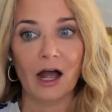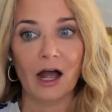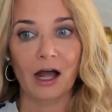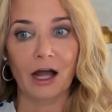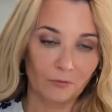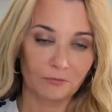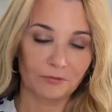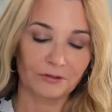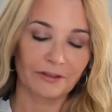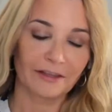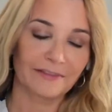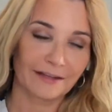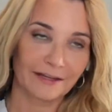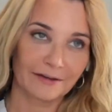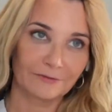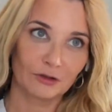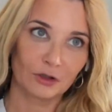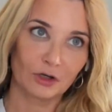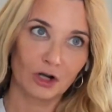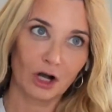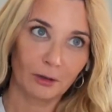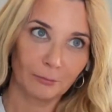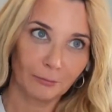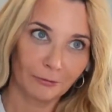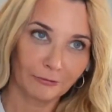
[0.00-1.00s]
Hopefully they give
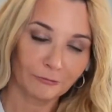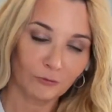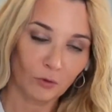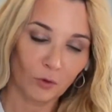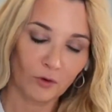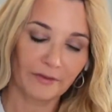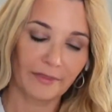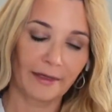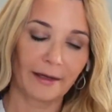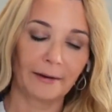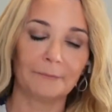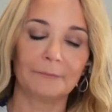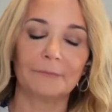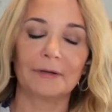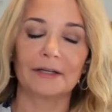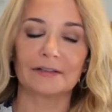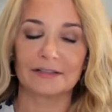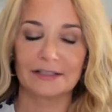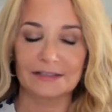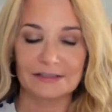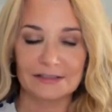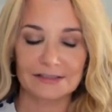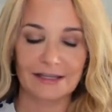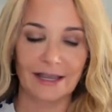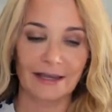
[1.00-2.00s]
you a call before then. But
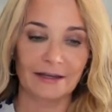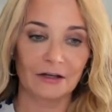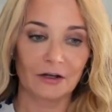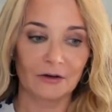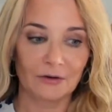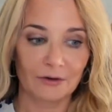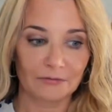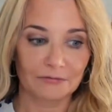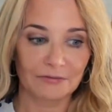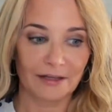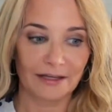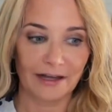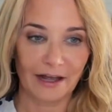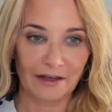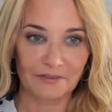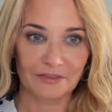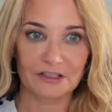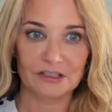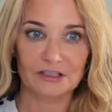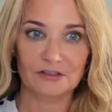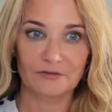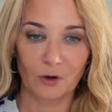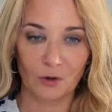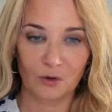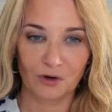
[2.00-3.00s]
let's say they got
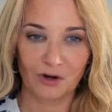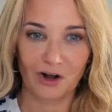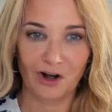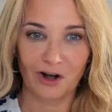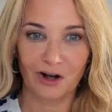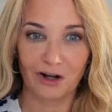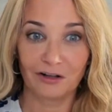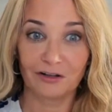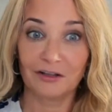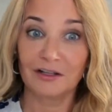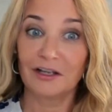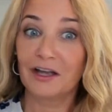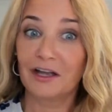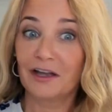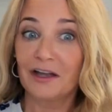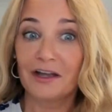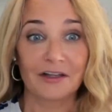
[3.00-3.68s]
this phone call.